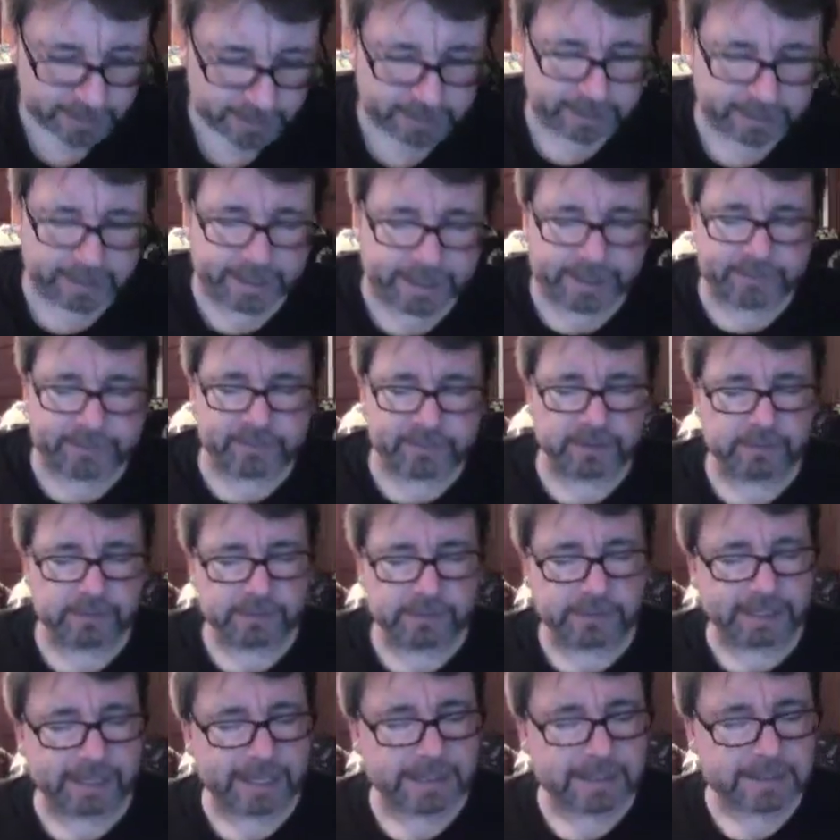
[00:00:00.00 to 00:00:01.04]
gang,
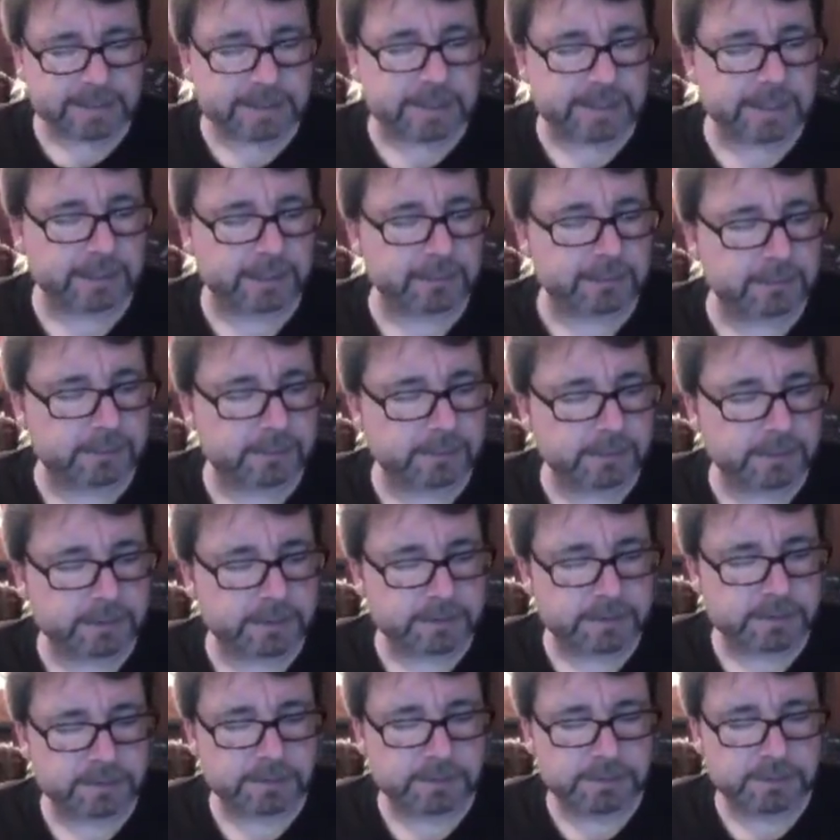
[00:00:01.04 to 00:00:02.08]
let's get this
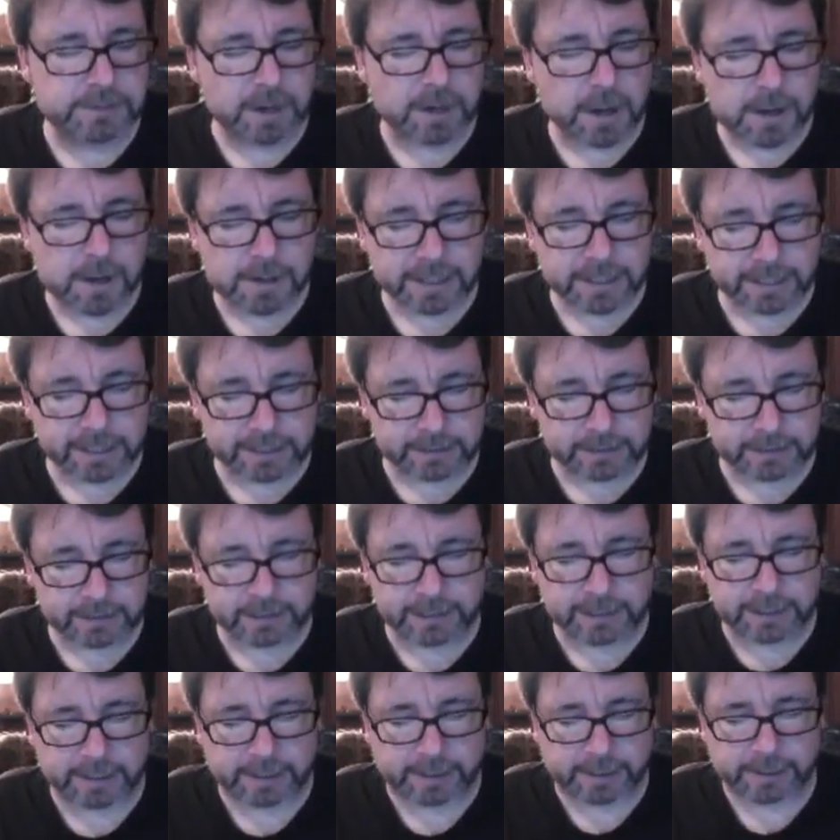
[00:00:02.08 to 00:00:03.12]
dog in
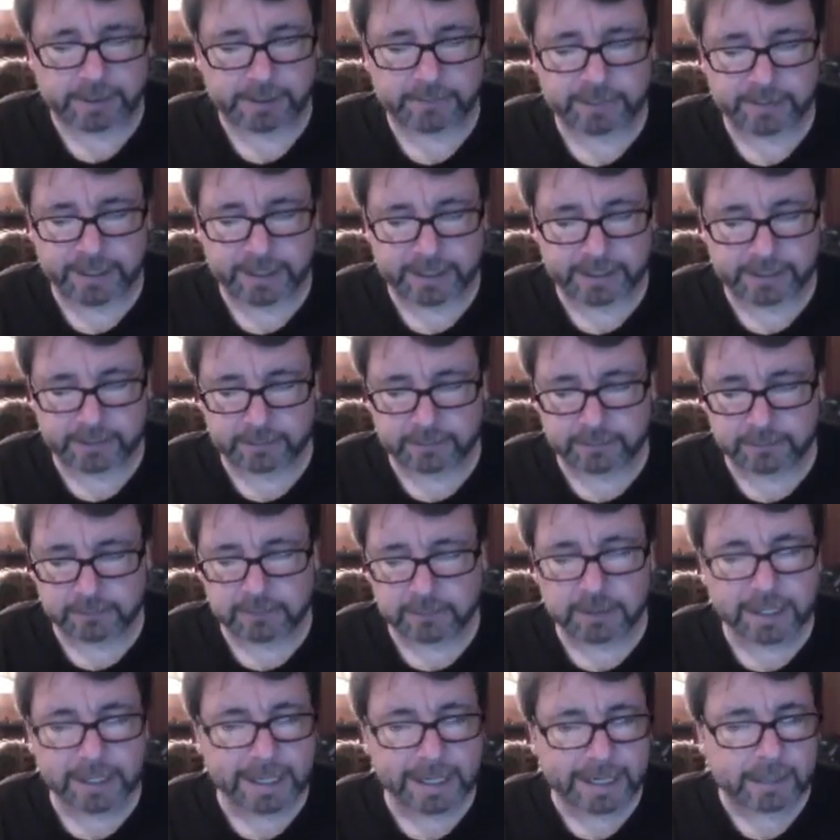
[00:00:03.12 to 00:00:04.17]
gear and
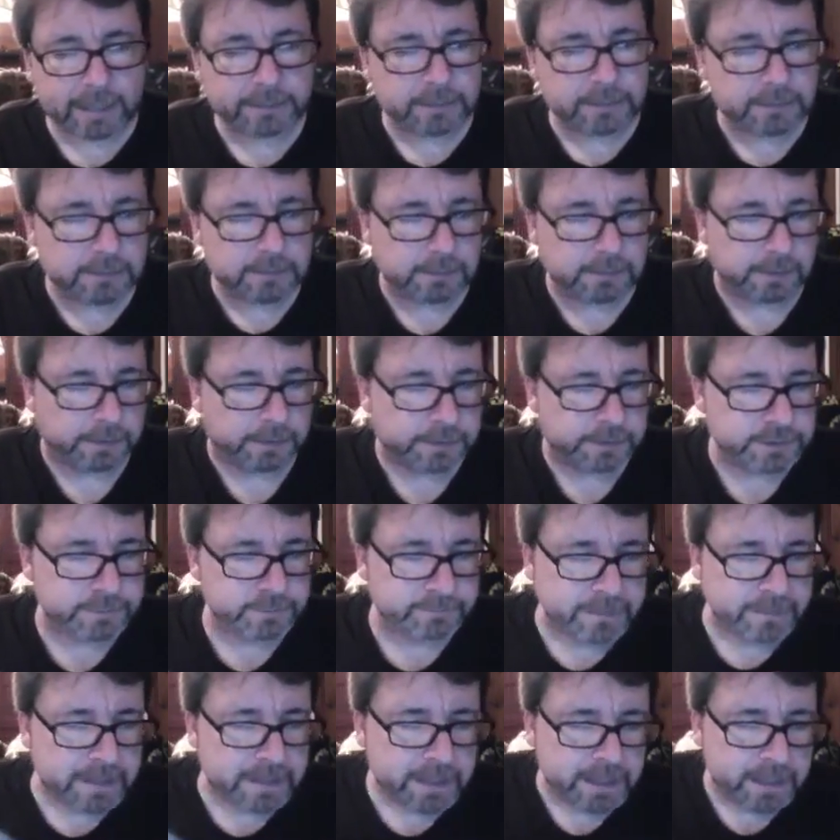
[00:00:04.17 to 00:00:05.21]
let out the clutch.
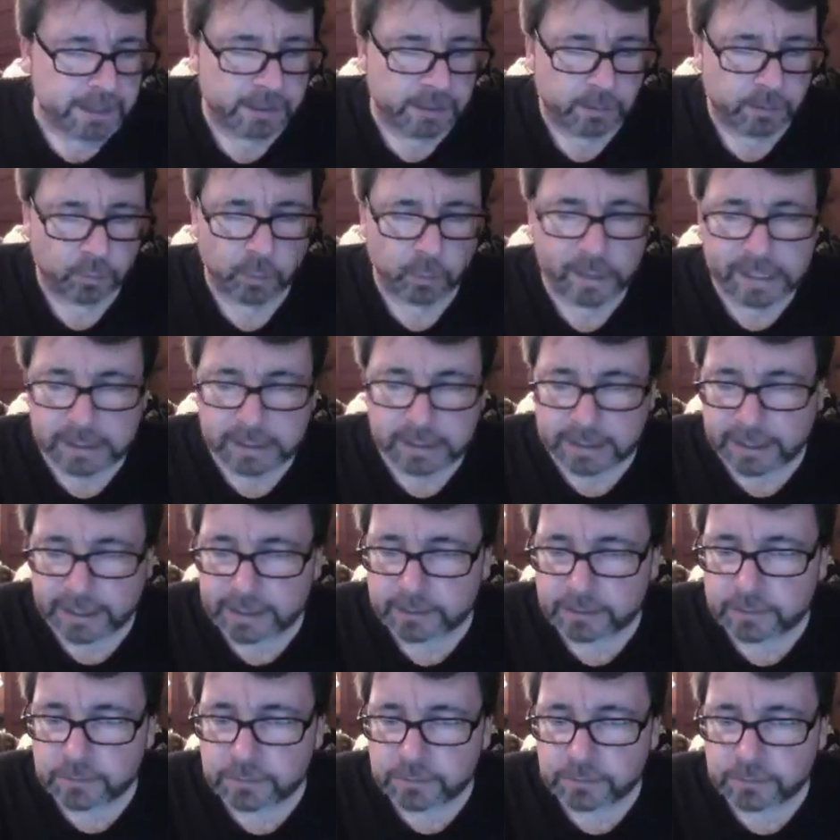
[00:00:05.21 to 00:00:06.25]

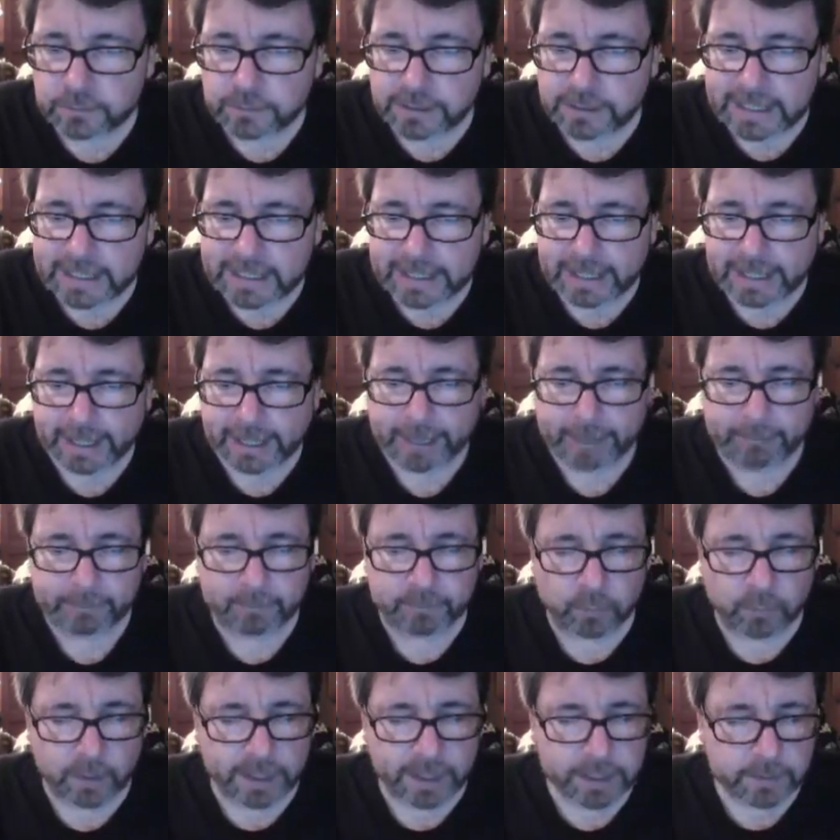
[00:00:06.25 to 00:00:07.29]
Weekend recap.
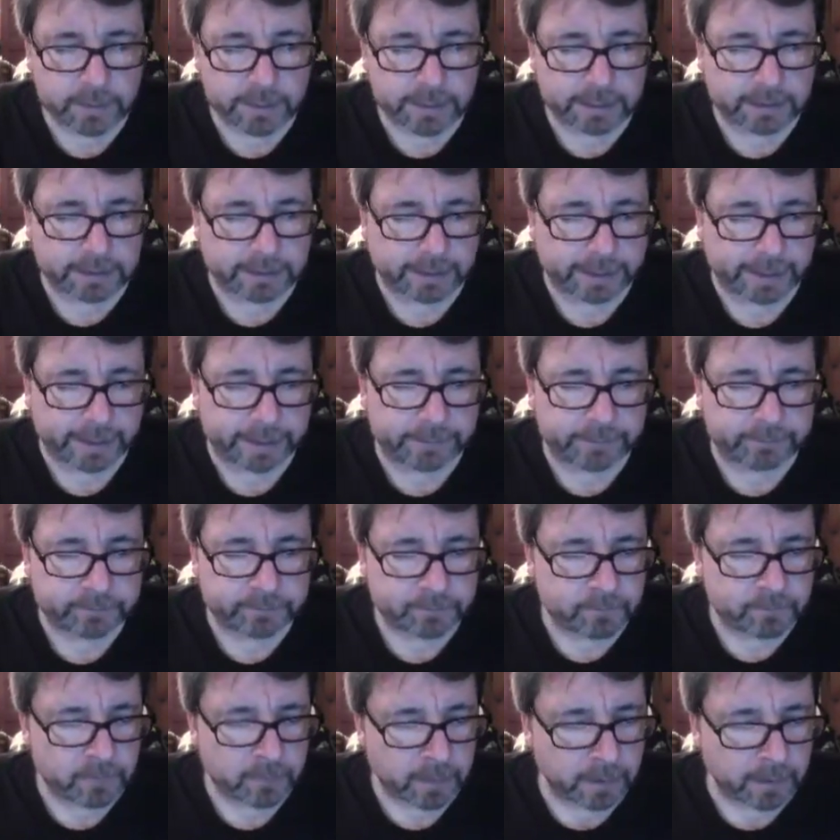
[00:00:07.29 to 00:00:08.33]
Well, anyway, gang,
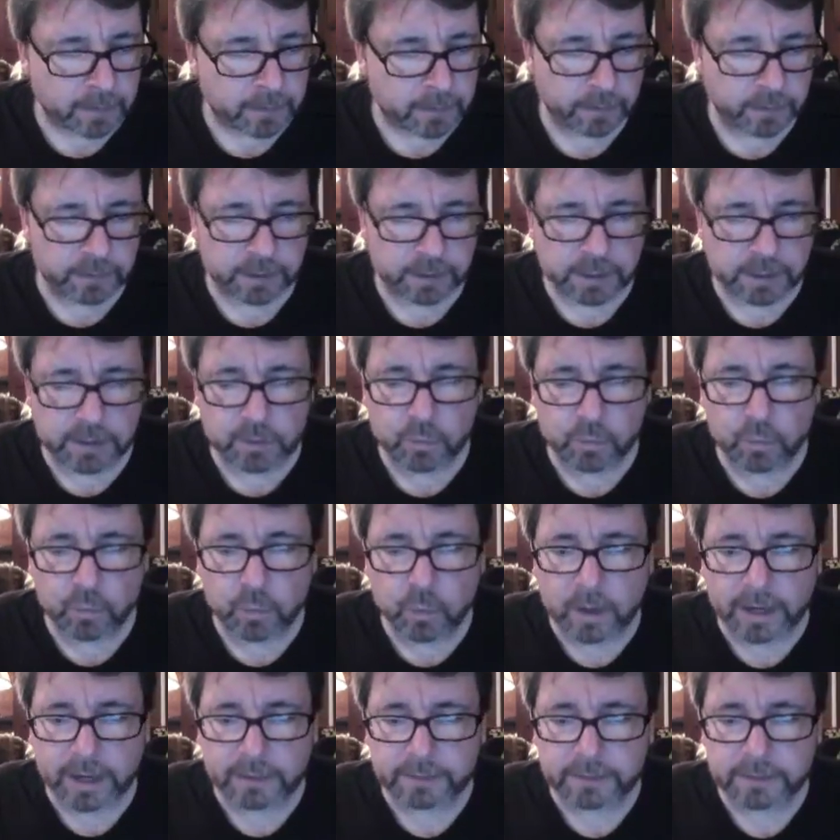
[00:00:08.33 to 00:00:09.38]
the
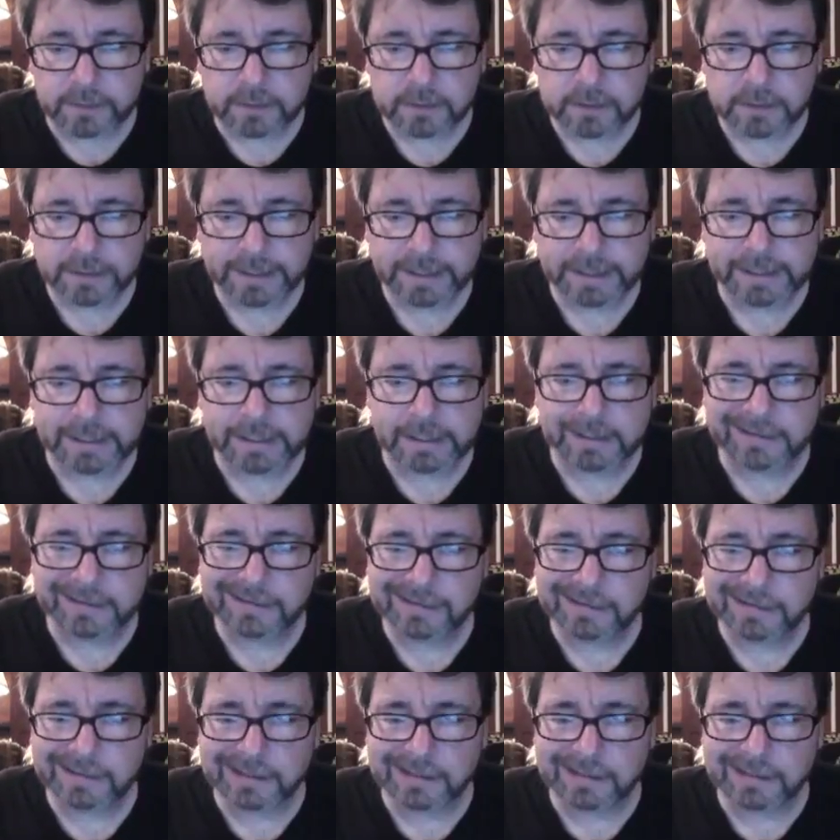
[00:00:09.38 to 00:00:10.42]
weather
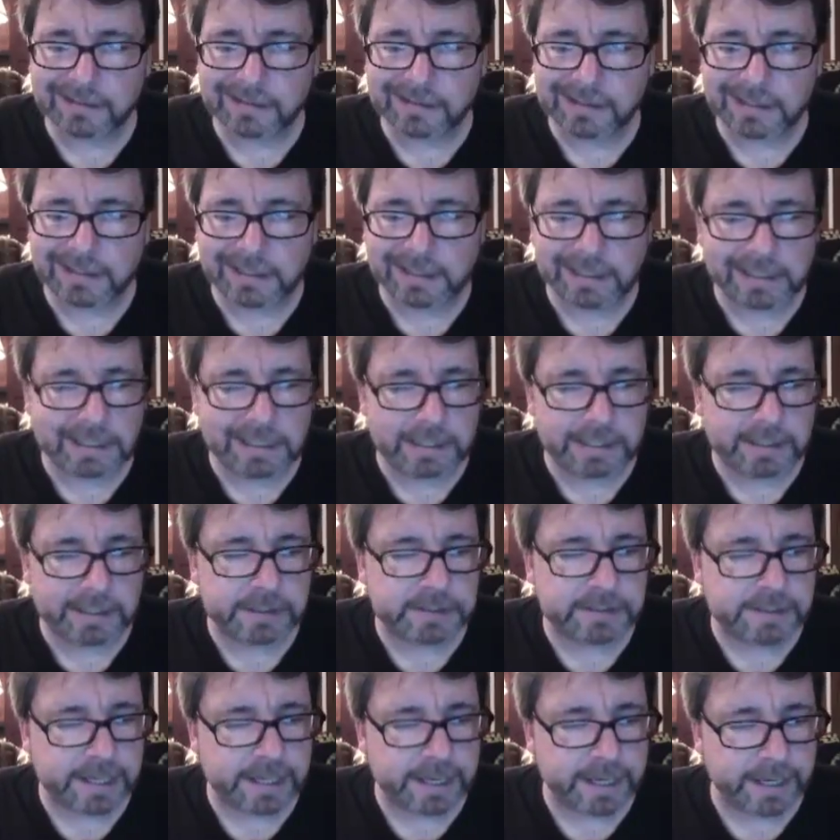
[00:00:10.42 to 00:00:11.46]
here in the
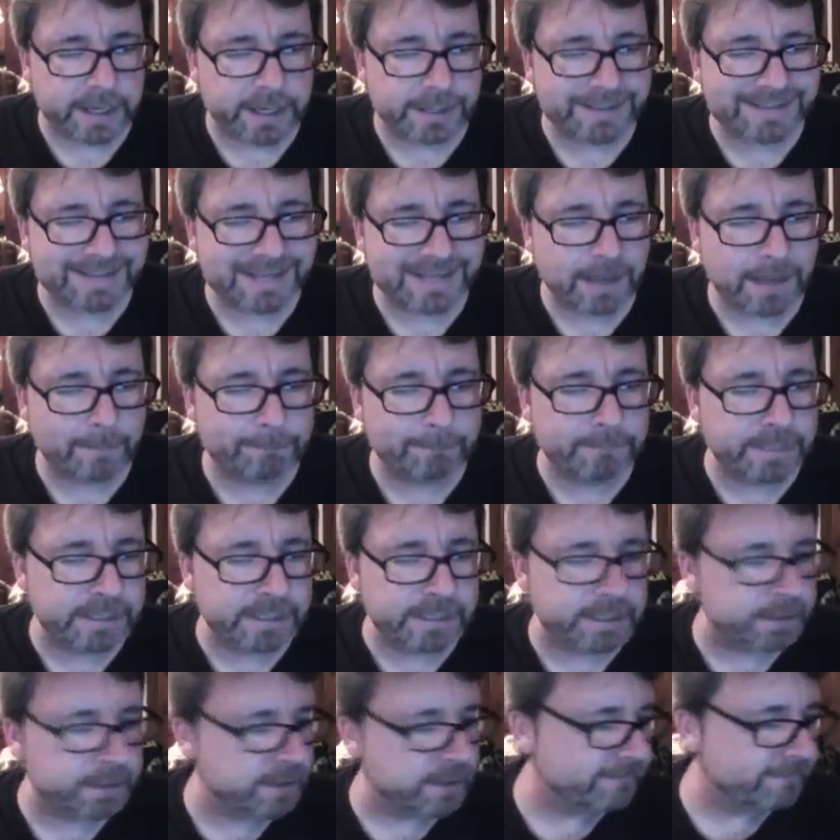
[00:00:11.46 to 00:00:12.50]
east has
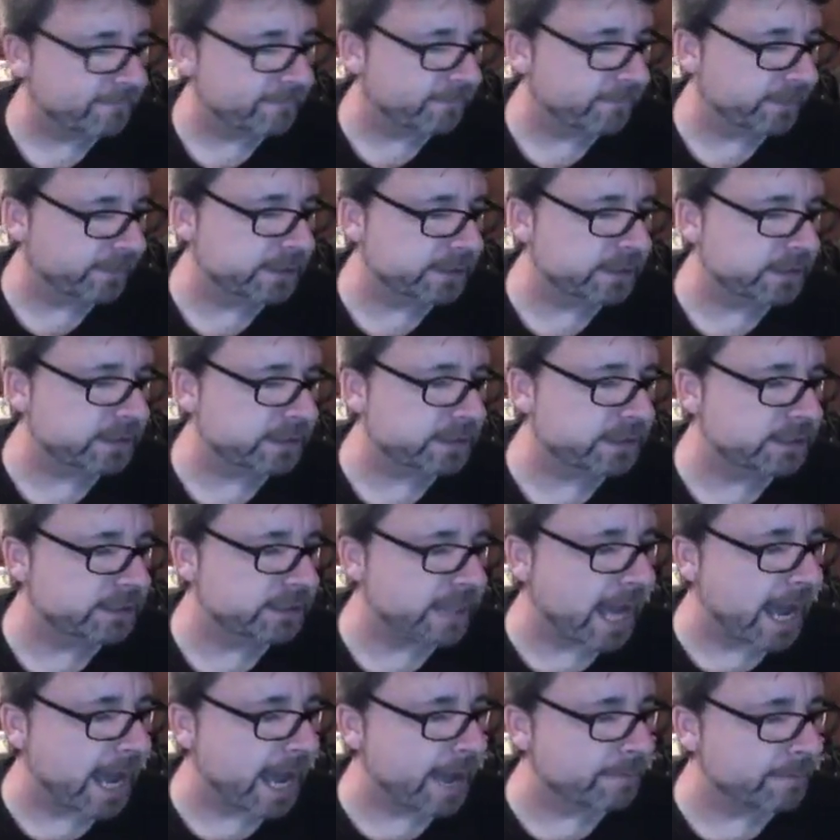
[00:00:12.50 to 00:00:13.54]
been
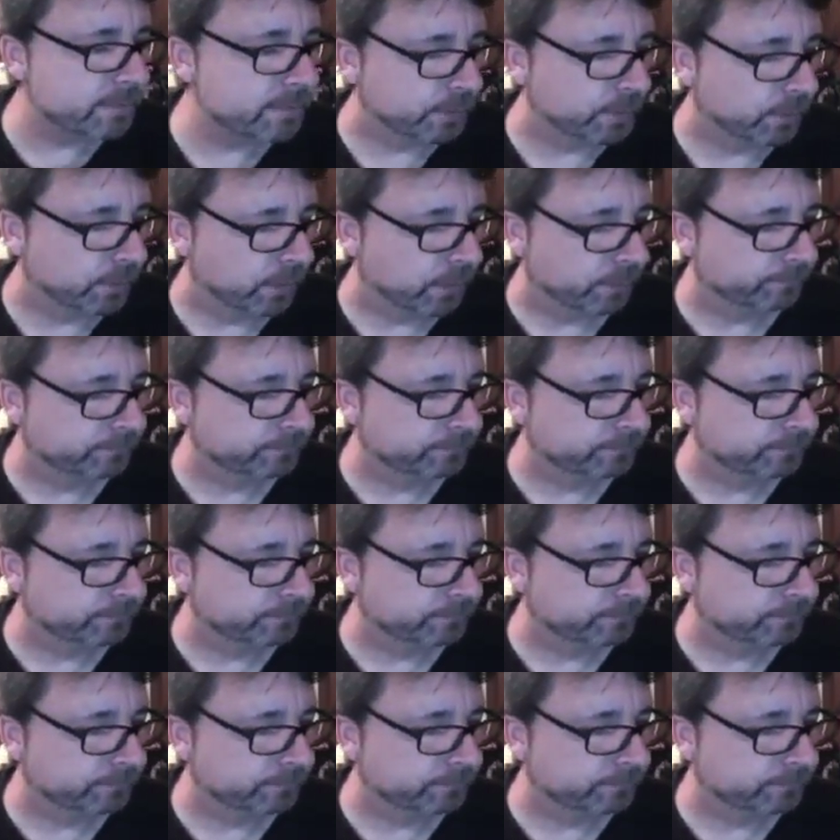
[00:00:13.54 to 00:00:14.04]
phenomenal.